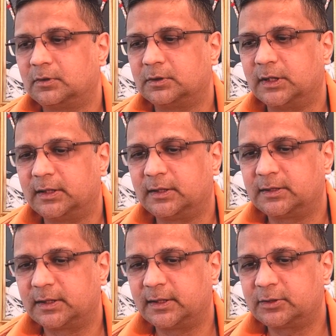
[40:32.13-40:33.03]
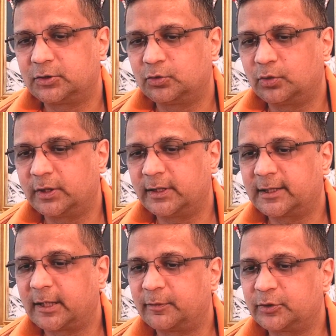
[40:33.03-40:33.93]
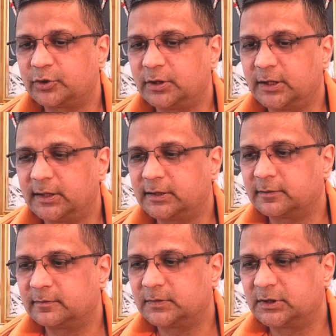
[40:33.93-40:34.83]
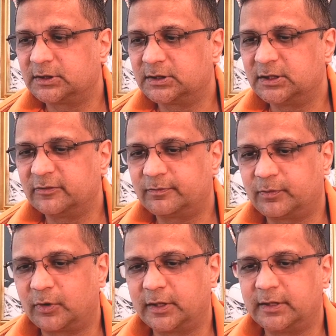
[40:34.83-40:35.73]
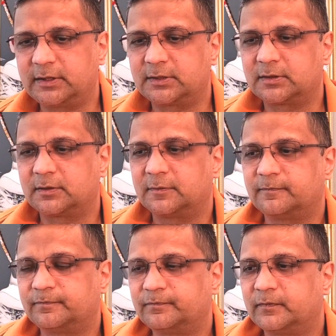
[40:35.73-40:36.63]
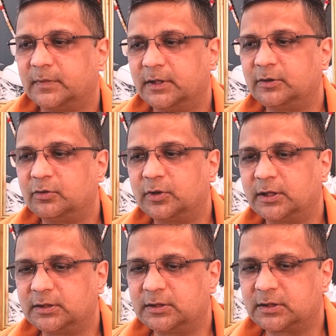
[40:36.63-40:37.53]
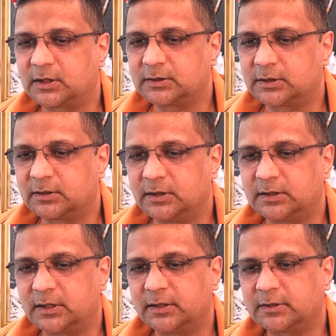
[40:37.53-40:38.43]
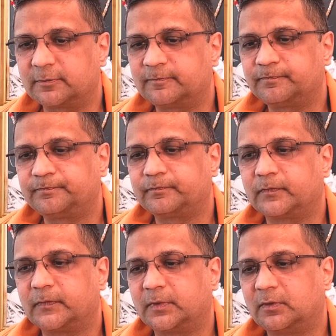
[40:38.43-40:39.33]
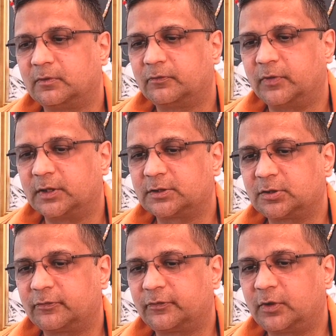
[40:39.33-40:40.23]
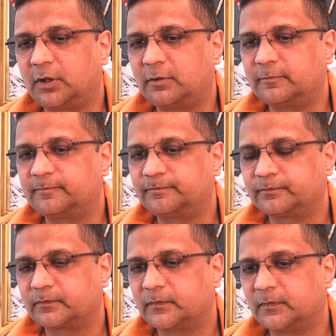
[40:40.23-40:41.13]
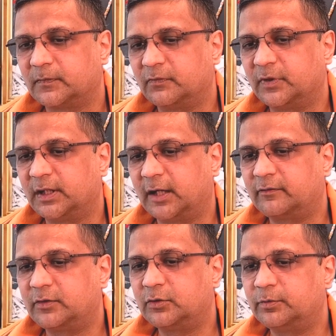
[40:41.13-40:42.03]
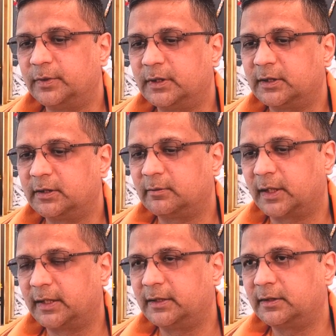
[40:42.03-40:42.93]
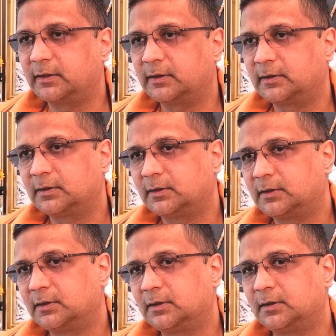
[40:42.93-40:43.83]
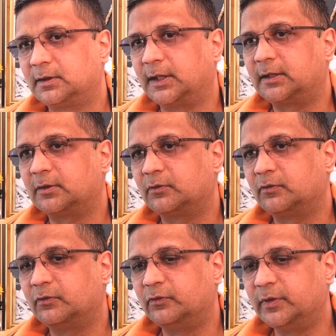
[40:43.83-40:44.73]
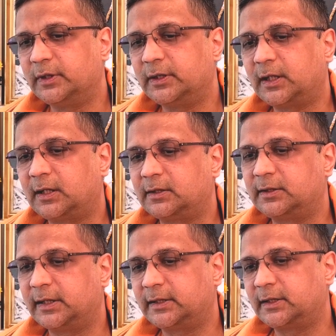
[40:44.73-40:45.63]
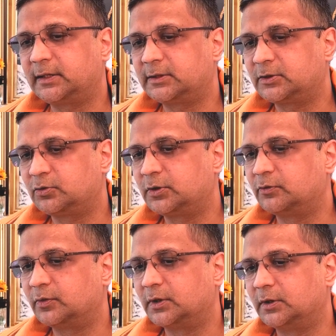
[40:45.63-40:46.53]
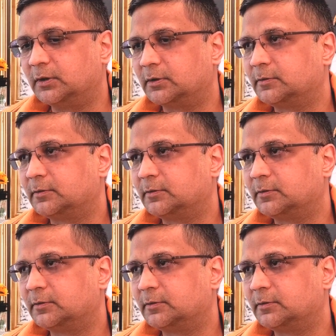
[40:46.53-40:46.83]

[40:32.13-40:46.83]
Then he says, to recapitulate the chief points in today's discussion, he says, first of all, we have to bear in mind that we are debtors to the world.